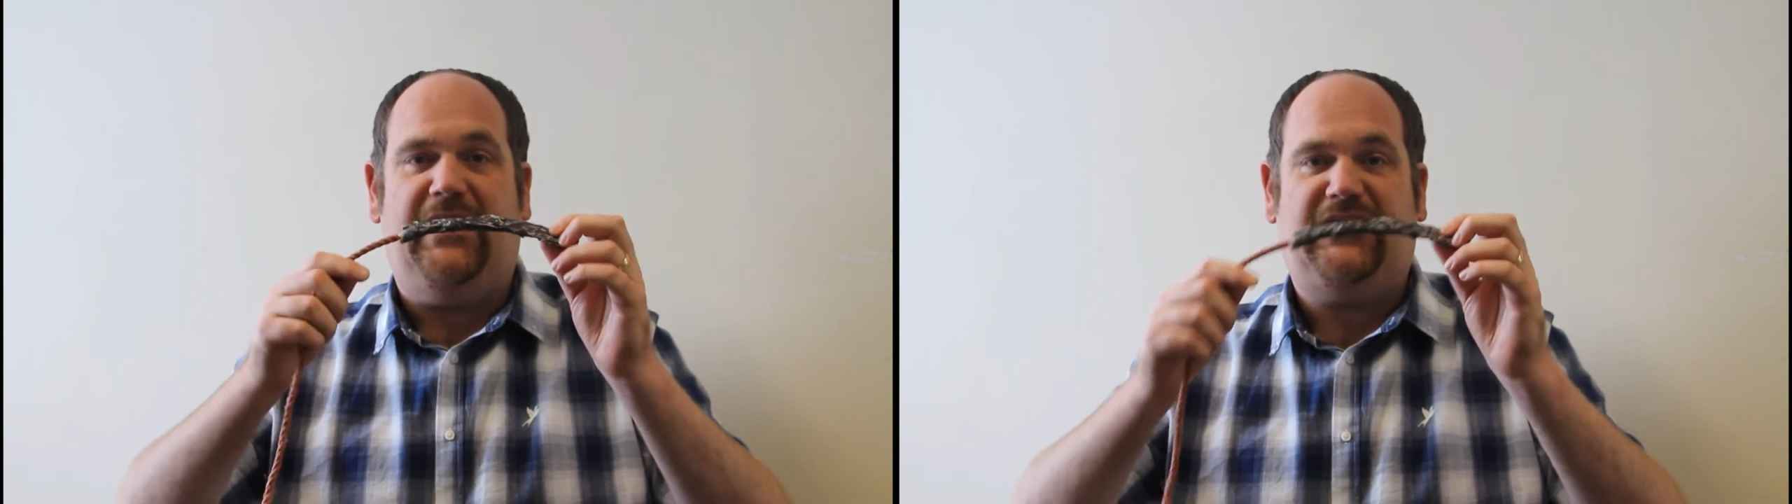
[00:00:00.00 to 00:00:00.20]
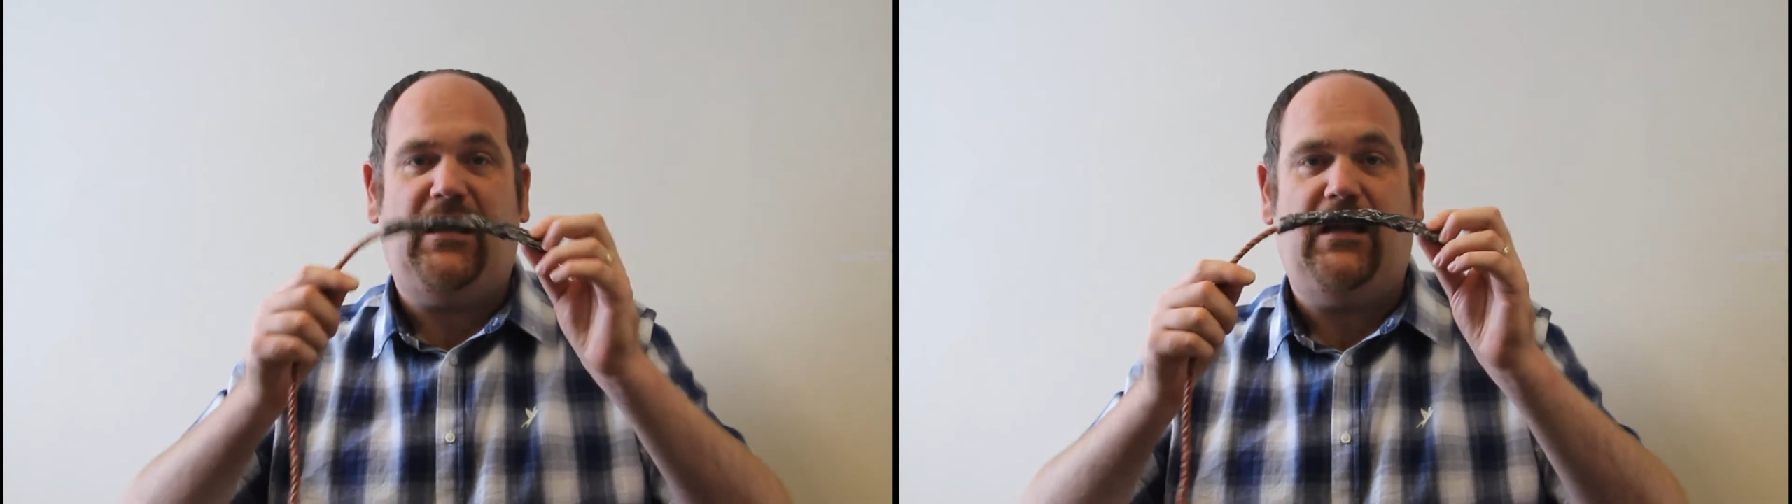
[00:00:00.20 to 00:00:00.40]

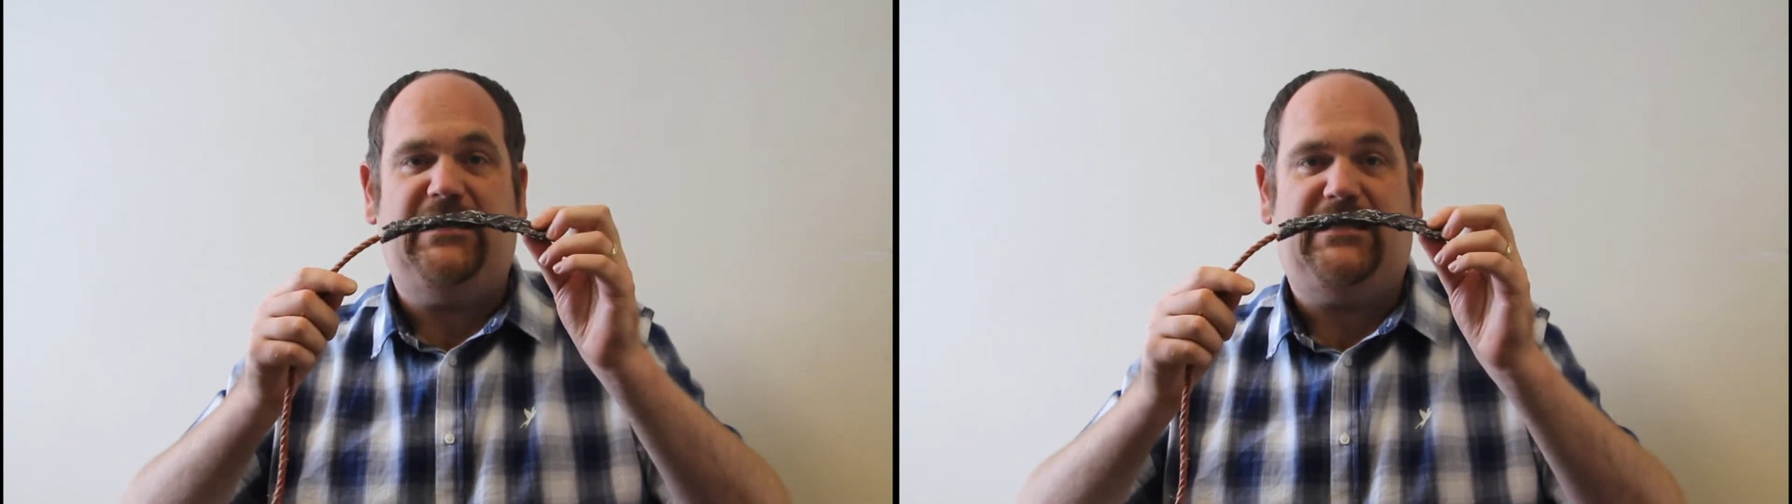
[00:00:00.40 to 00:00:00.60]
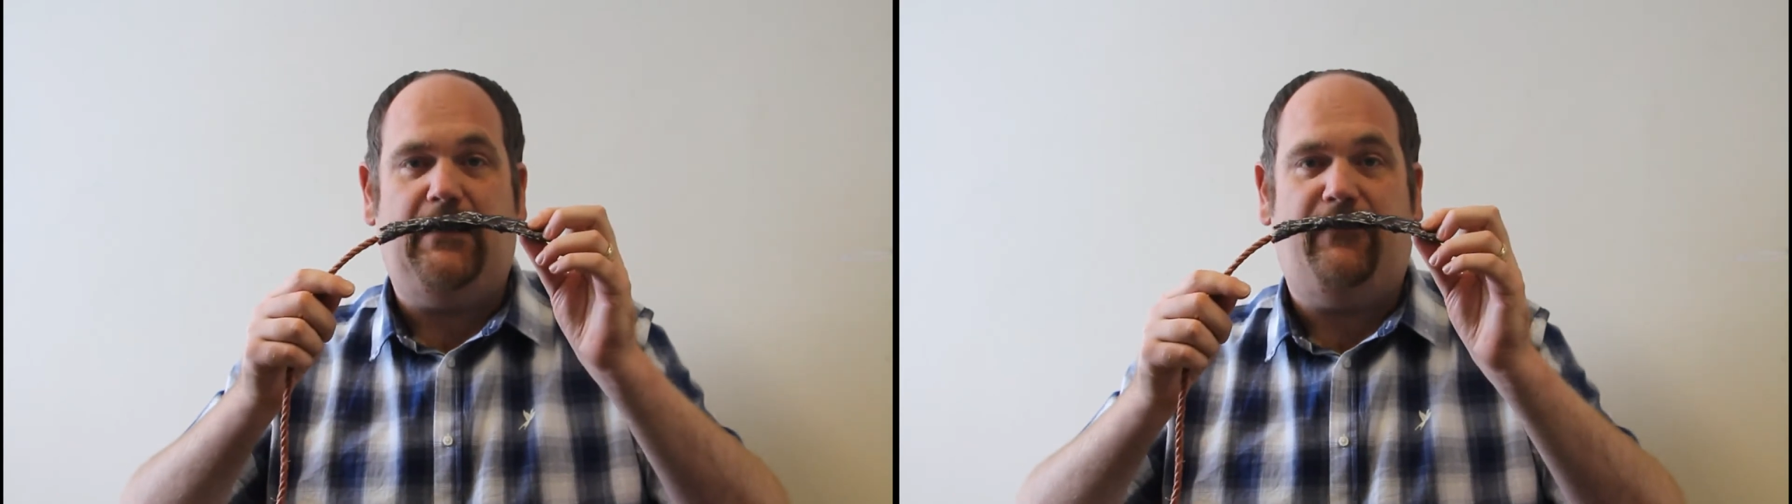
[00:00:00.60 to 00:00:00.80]

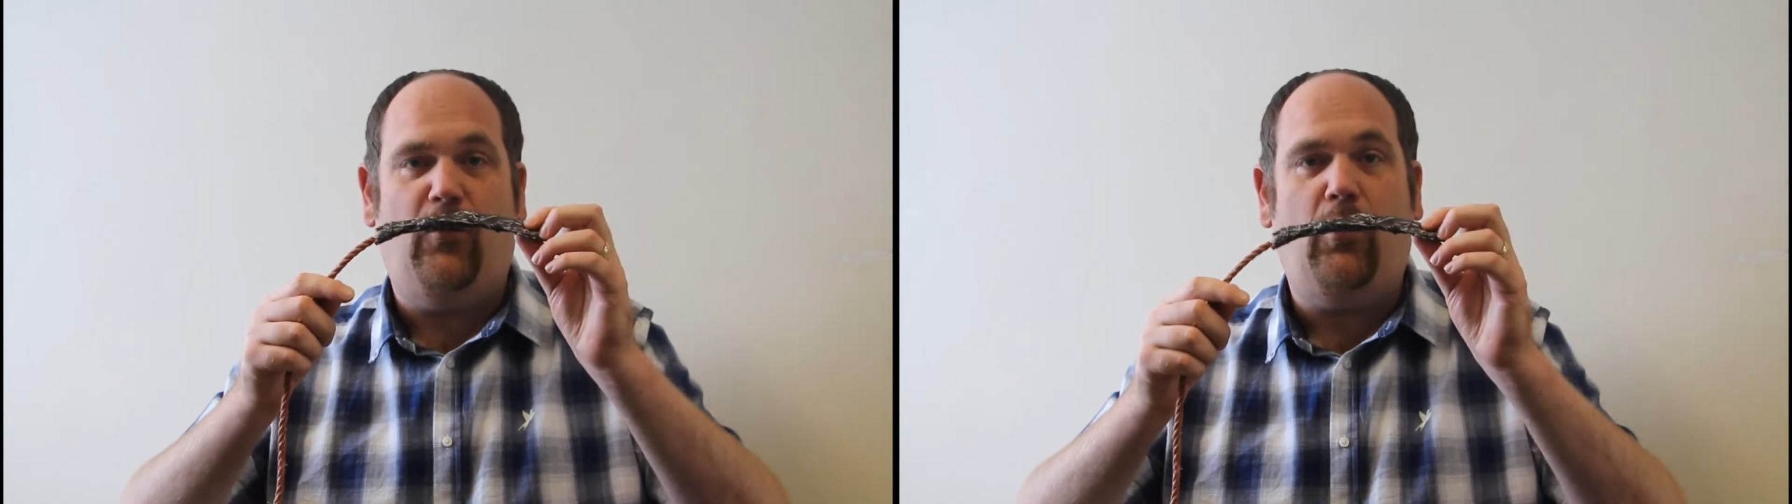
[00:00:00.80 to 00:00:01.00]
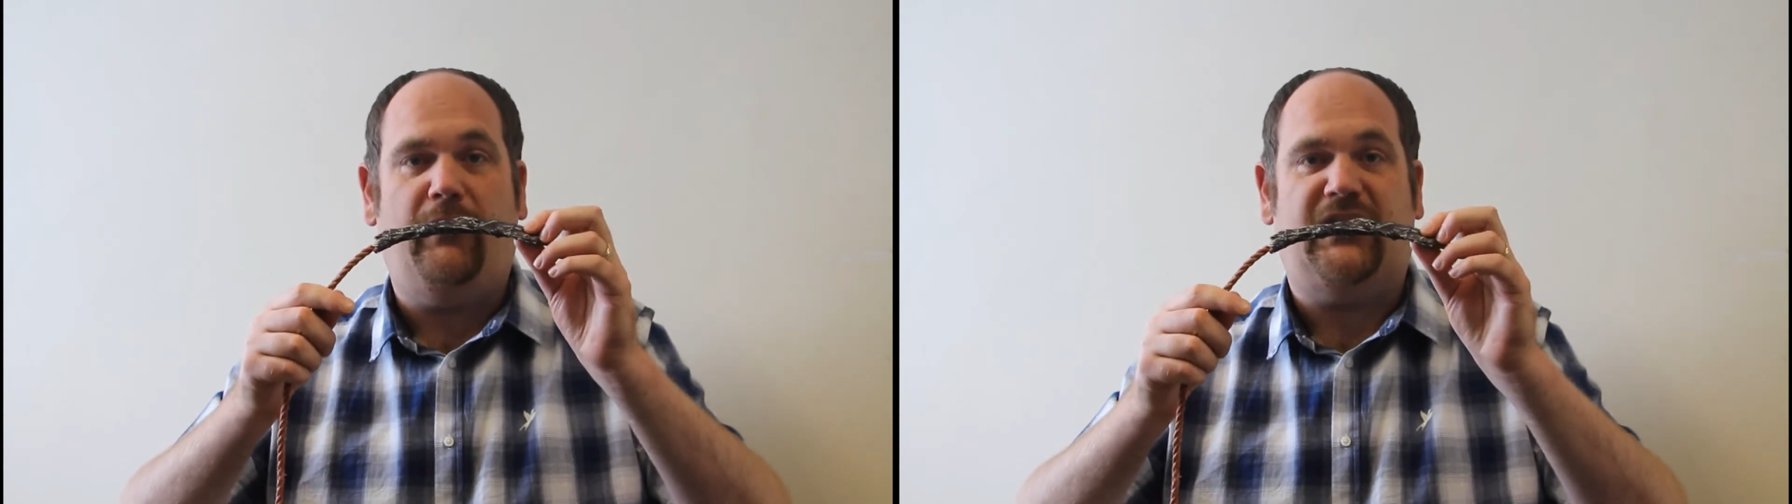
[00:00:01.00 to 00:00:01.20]
eternity
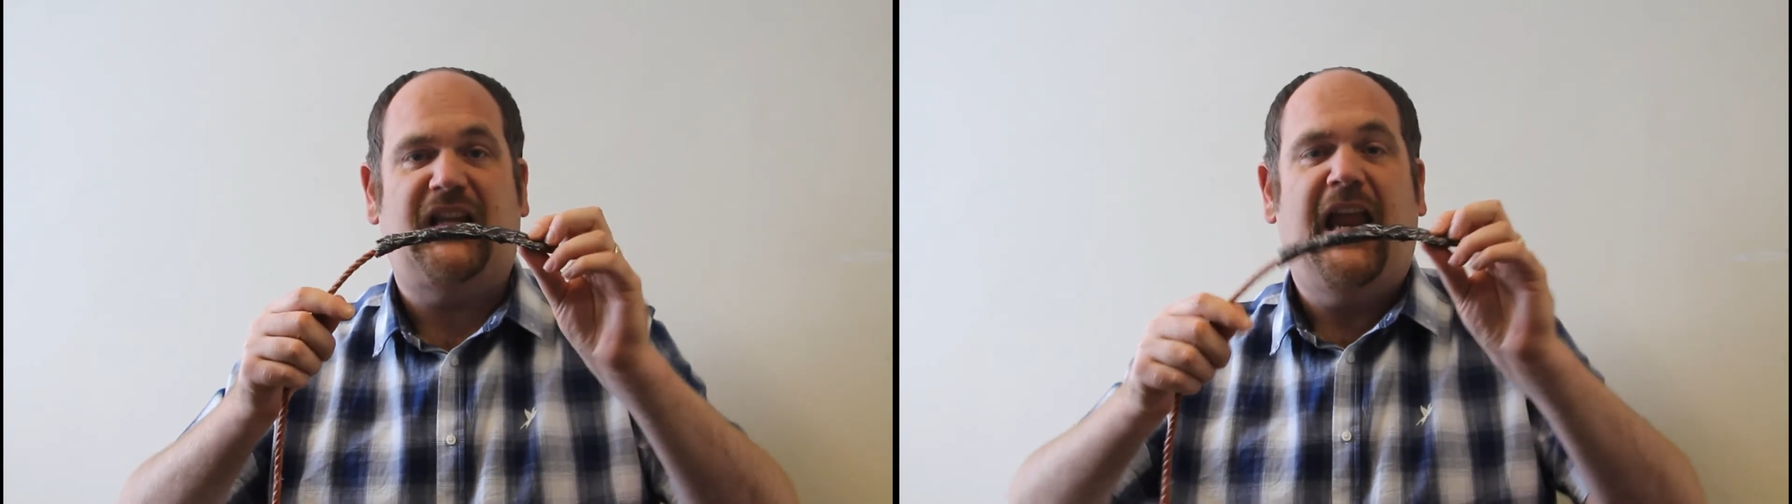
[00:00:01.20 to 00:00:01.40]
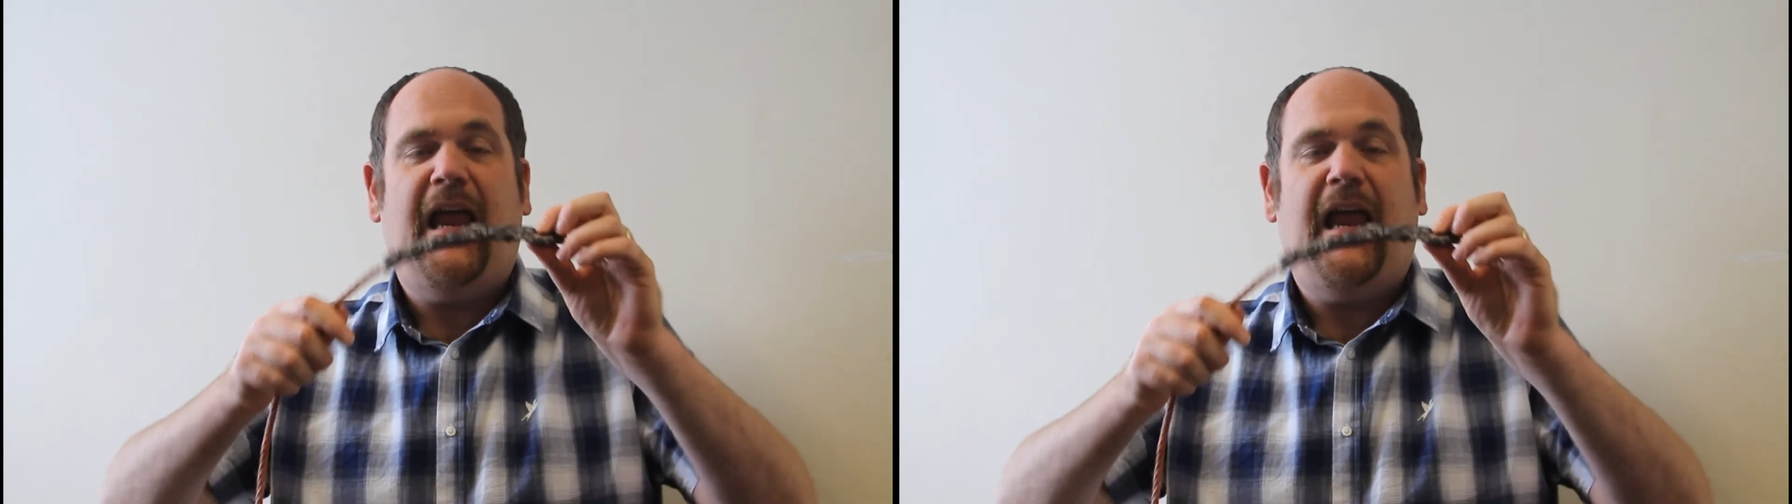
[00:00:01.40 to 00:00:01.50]
for us,